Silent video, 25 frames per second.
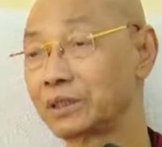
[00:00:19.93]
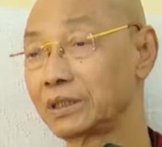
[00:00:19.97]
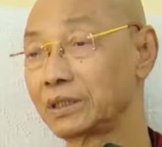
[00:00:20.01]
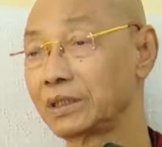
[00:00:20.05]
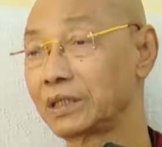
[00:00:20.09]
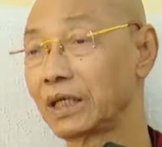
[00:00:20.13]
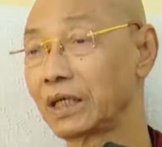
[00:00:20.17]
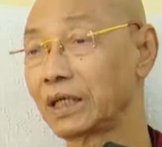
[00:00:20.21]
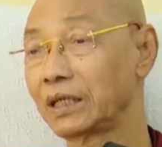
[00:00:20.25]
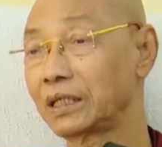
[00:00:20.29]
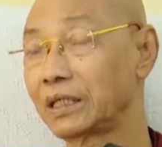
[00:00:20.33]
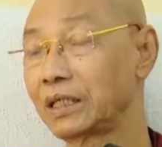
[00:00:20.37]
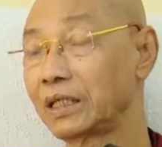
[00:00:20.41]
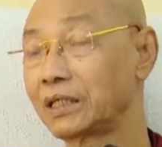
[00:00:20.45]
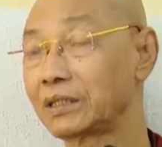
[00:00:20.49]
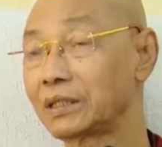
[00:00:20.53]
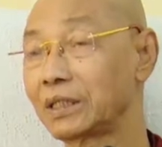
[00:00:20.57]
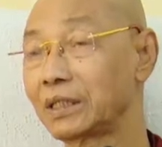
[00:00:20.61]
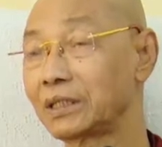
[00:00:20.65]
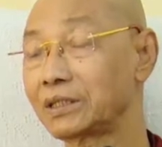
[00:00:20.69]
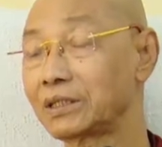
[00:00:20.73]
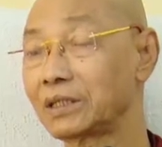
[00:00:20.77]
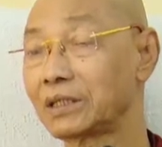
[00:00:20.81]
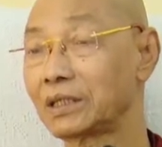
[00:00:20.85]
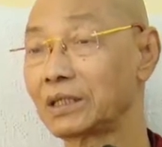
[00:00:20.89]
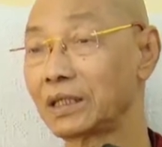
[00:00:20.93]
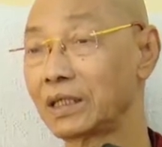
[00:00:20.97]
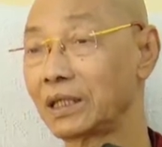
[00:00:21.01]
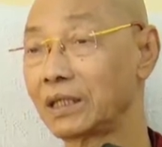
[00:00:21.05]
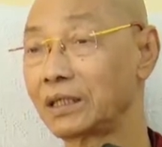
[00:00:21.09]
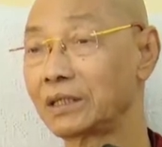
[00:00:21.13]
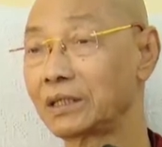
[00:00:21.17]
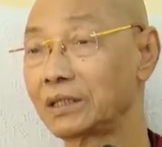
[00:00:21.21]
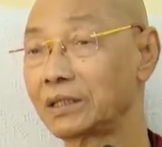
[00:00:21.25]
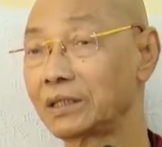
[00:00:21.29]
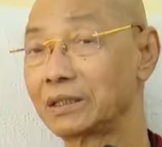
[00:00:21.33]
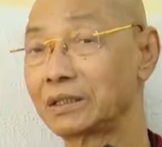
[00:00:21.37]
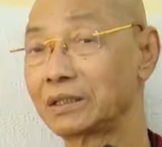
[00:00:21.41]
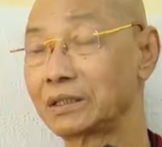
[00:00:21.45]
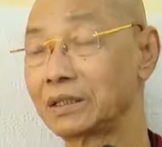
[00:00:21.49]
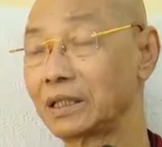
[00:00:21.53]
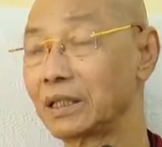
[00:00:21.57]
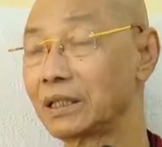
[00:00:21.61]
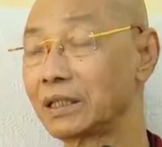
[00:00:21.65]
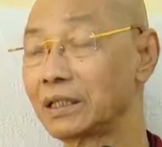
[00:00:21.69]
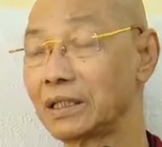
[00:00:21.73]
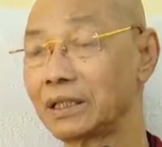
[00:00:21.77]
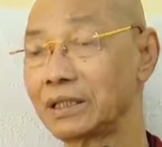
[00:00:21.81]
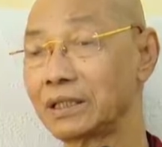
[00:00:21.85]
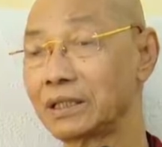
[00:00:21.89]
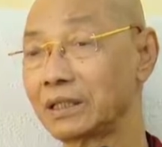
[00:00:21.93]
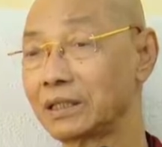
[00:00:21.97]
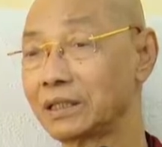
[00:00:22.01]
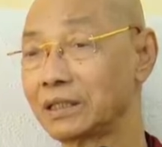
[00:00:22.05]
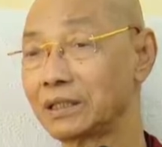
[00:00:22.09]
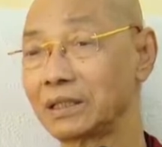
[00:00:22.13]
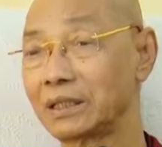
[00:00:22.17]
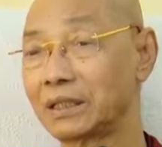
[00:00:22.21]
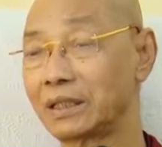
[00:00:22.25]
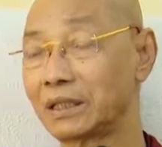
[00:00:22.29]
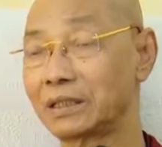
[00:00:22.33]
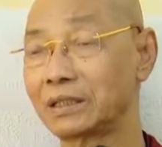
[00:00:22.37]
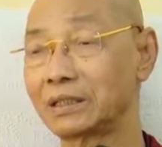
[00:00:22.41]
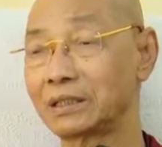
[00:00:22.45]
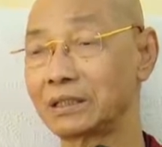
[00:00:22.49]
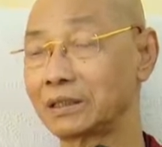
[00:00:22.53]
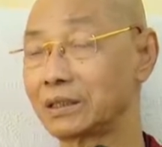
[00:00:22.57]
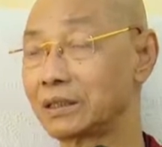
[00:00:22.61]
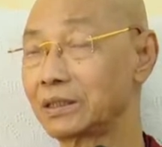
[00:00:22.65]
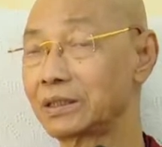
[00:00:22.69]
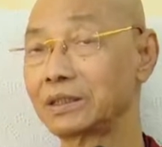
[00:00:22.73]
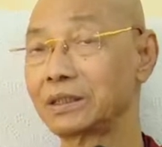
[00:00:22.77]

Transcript: jnana dasana is